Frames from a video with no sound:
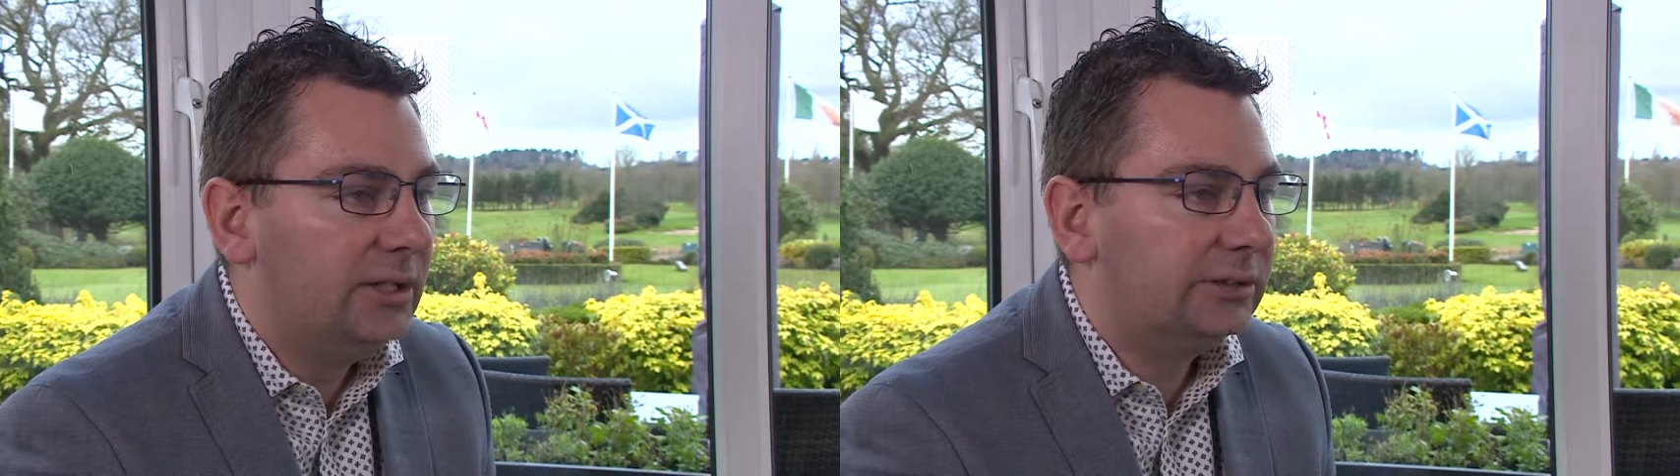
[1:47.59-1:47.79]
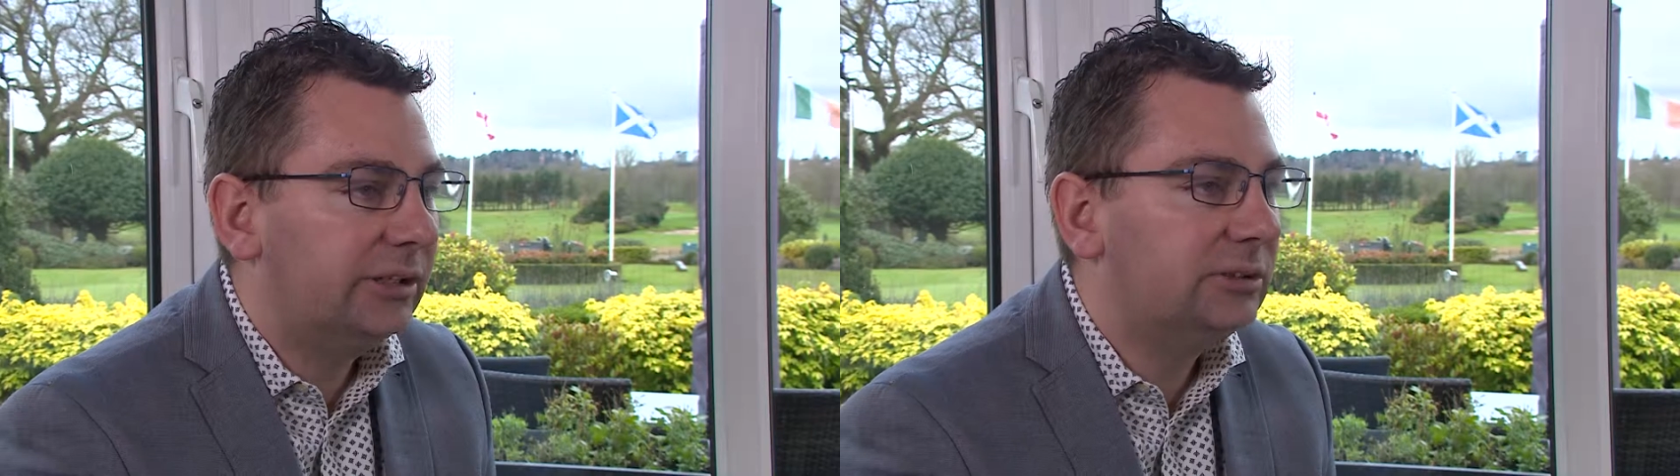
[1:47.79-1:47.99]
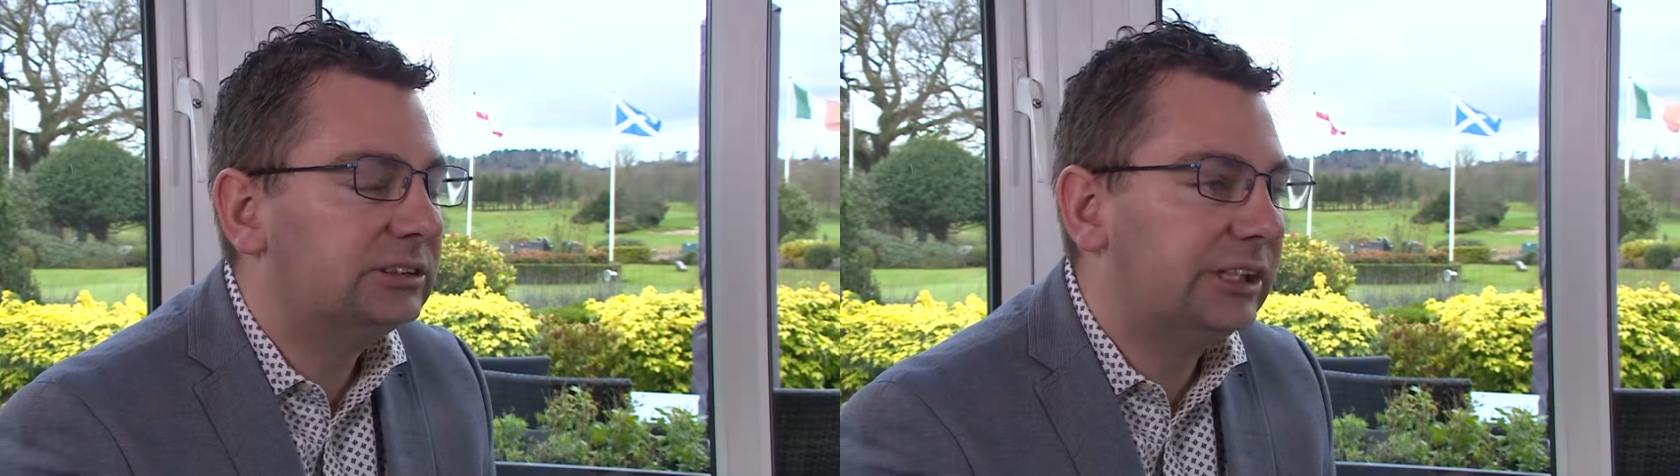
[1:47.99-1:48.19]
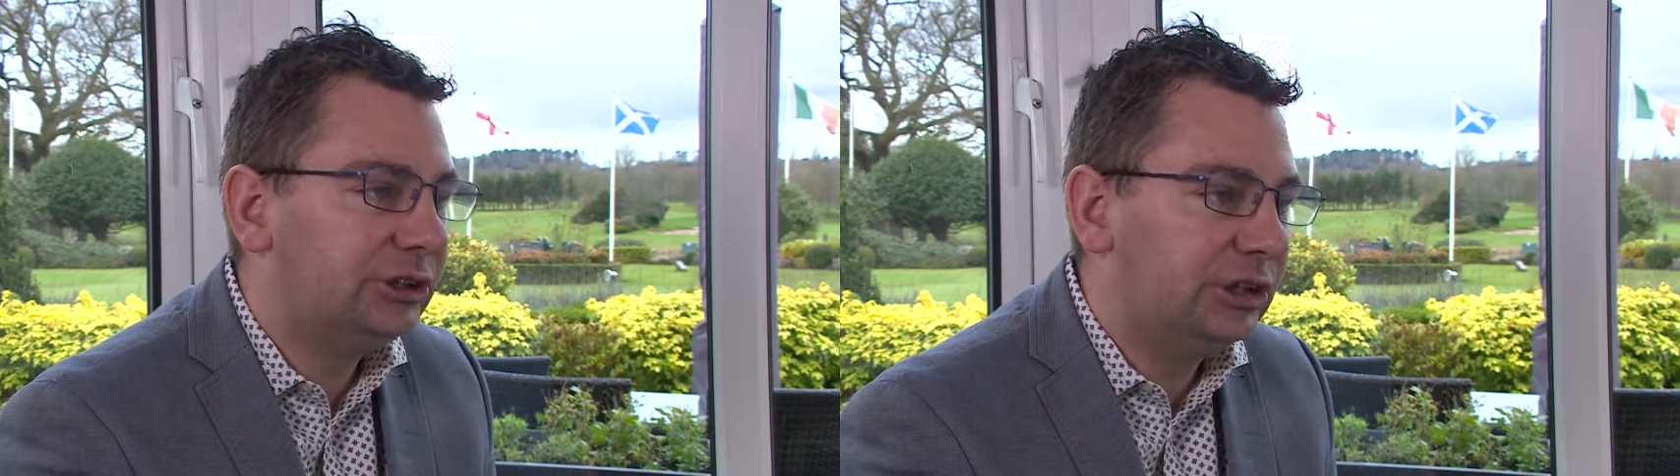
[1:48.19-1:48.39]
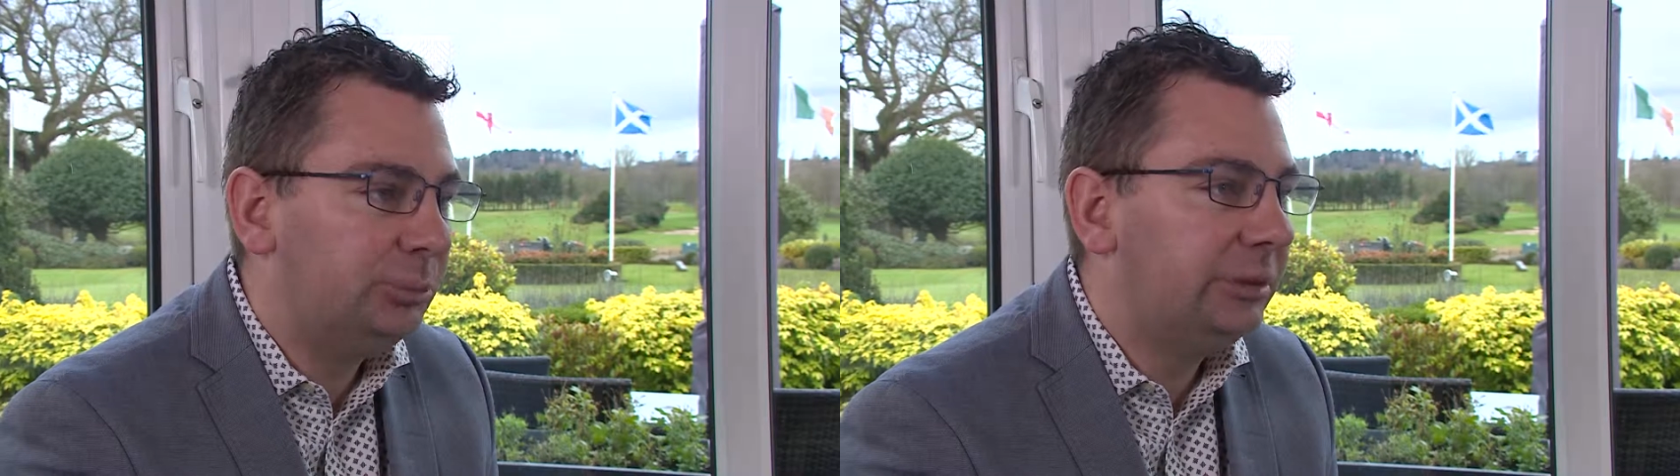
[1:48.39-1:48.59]
they lose their
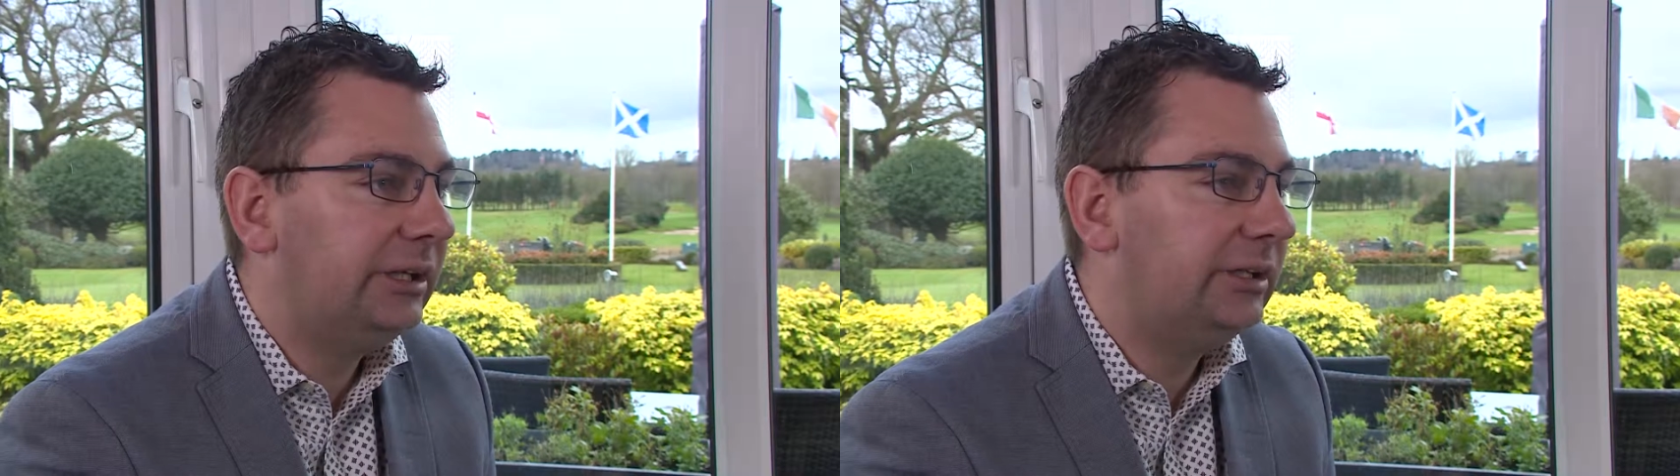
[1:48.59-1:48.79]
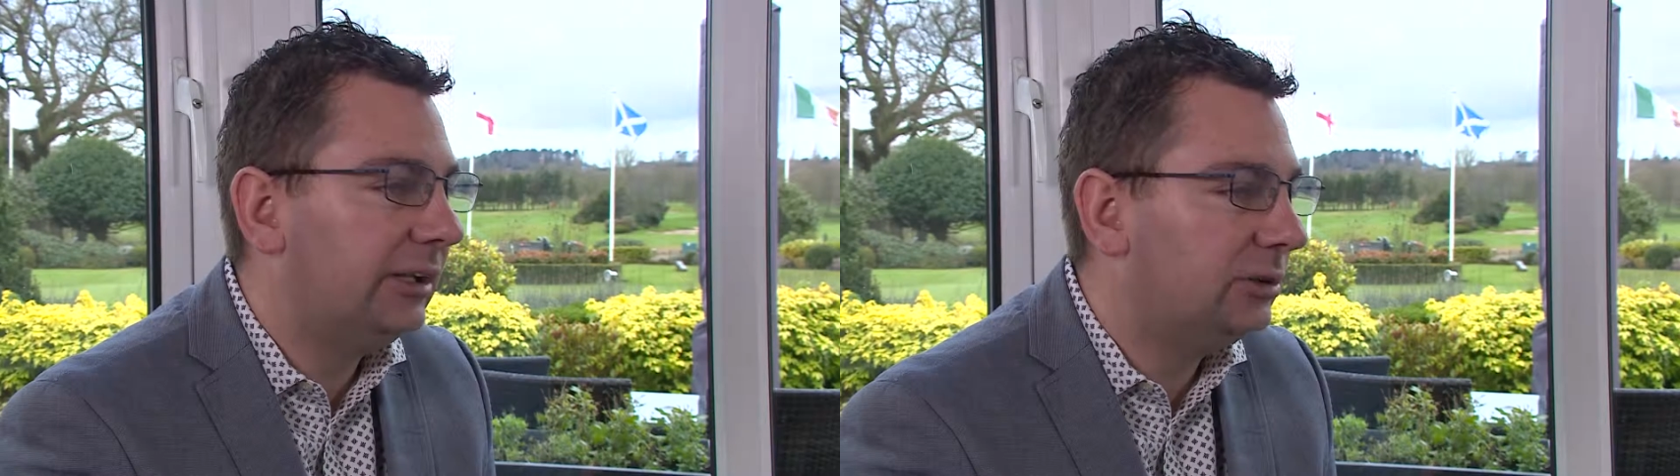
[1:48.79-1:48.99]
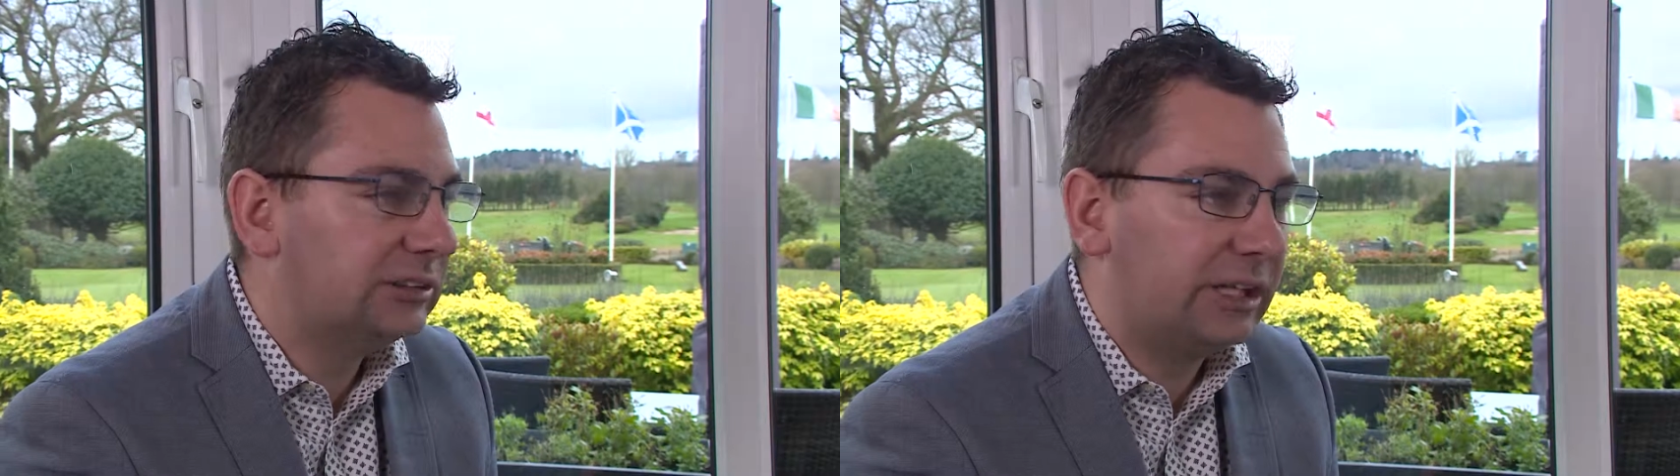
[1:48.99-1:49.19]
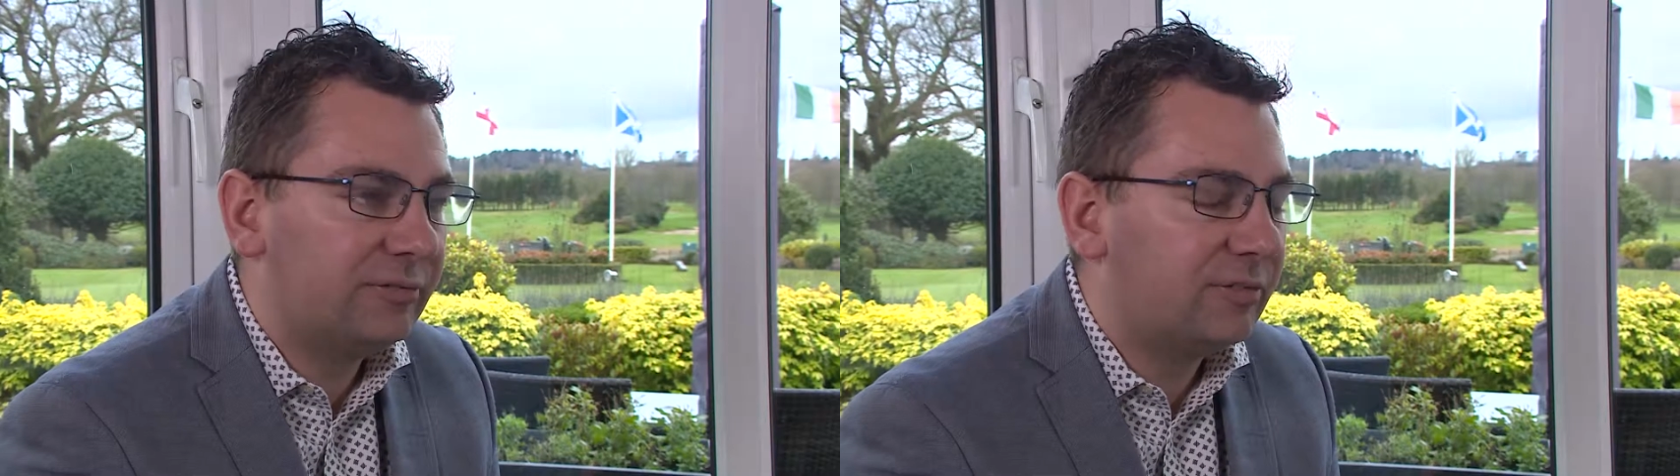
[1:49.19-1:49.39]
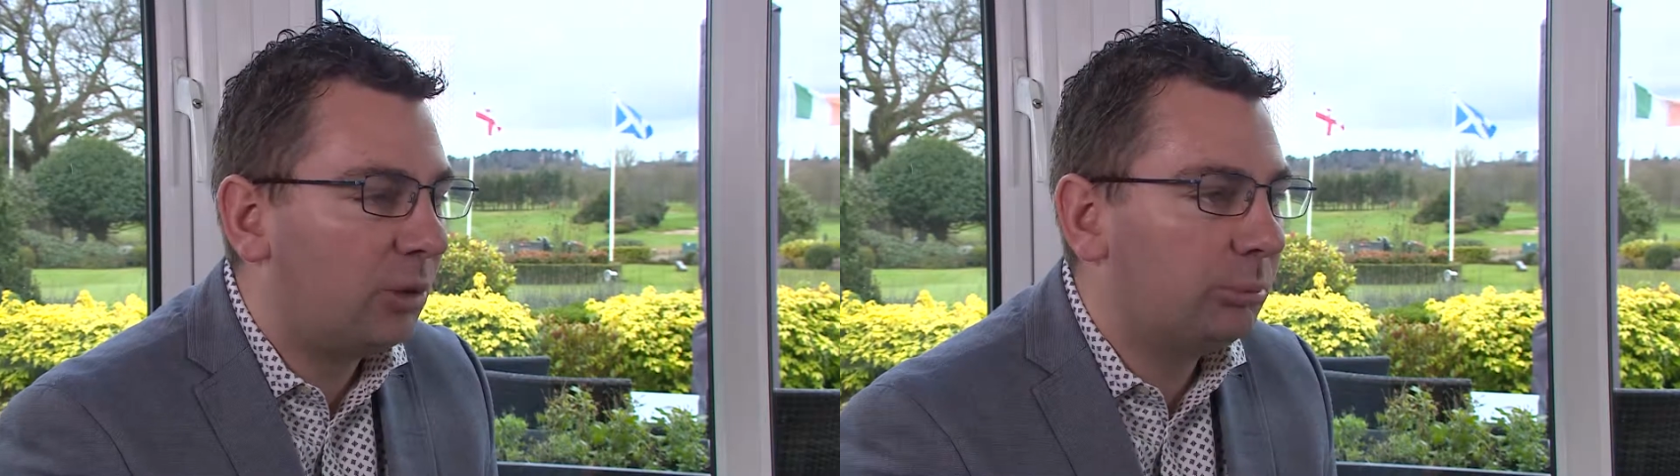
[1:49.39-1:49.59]
GP, they lose their
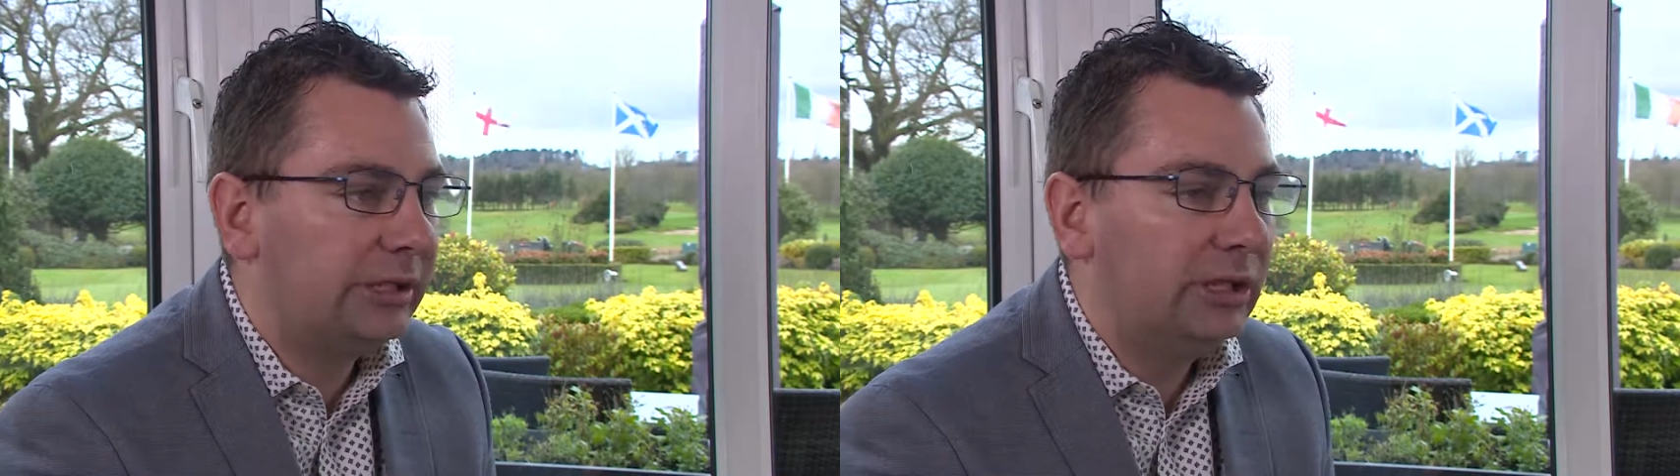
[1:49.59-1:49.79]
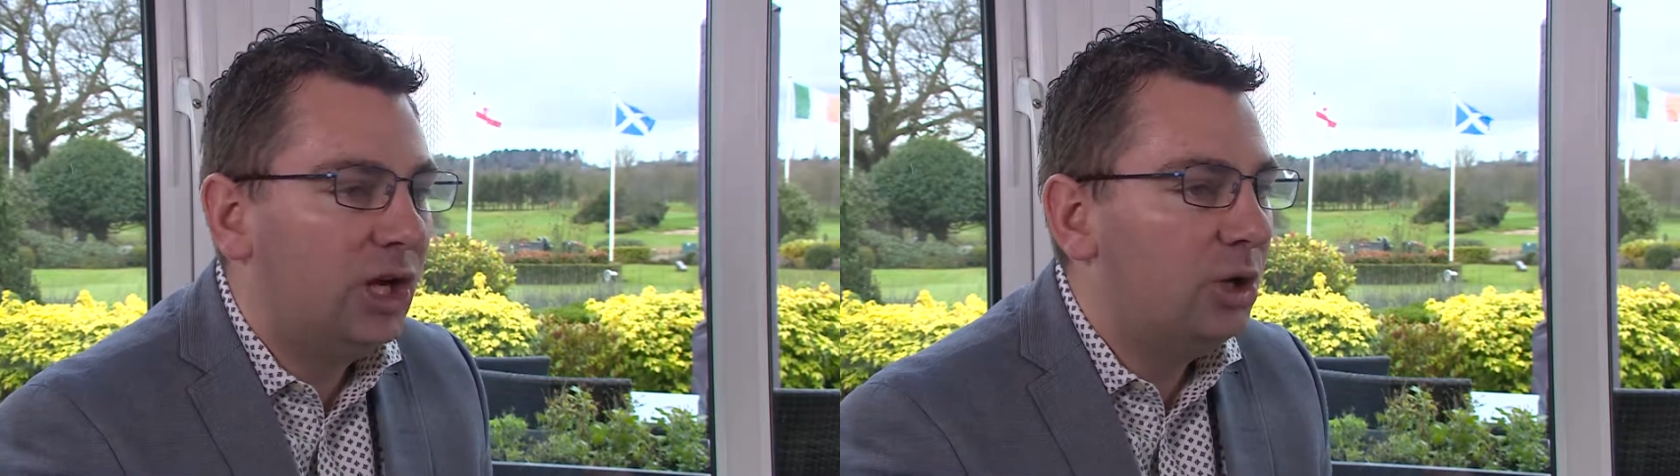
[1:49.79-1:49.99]
family,